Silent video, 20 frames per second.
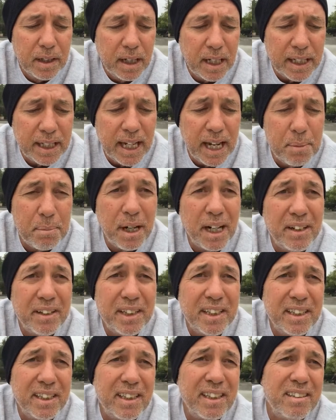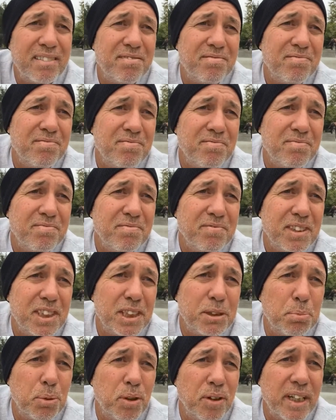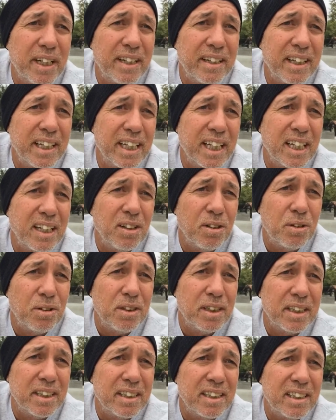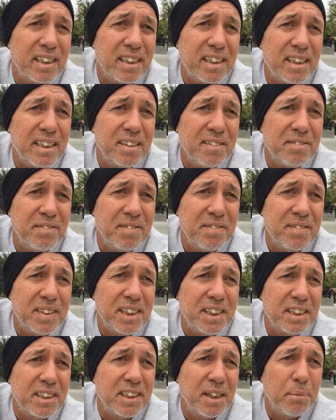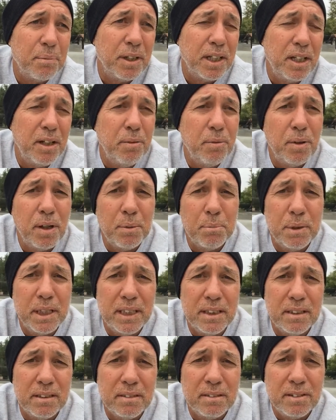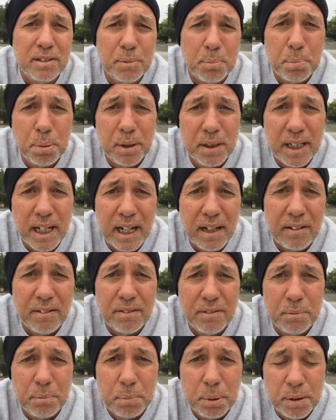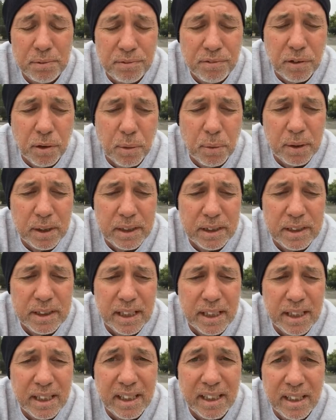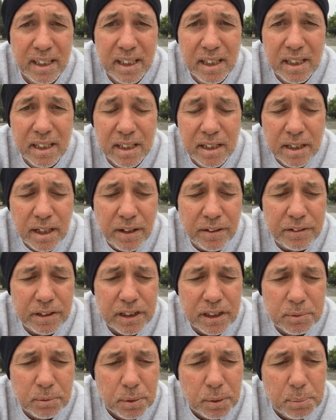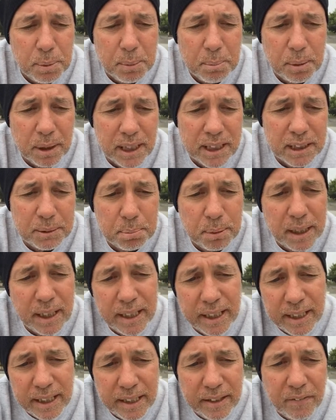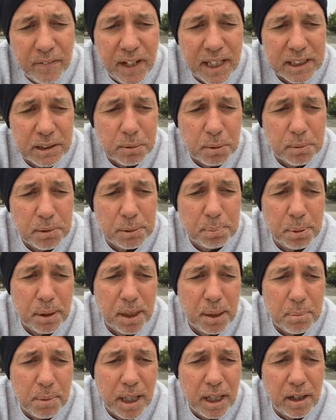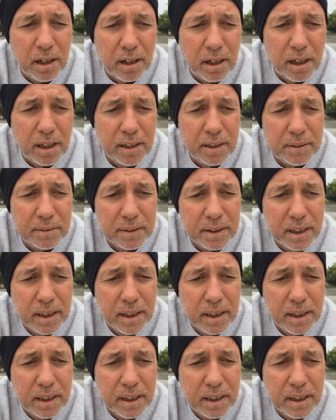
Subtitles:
I came out here this morning thinking, Lord, is there something you want me to put out, put forward, that others would be blessed by? And that's what was put on my heart.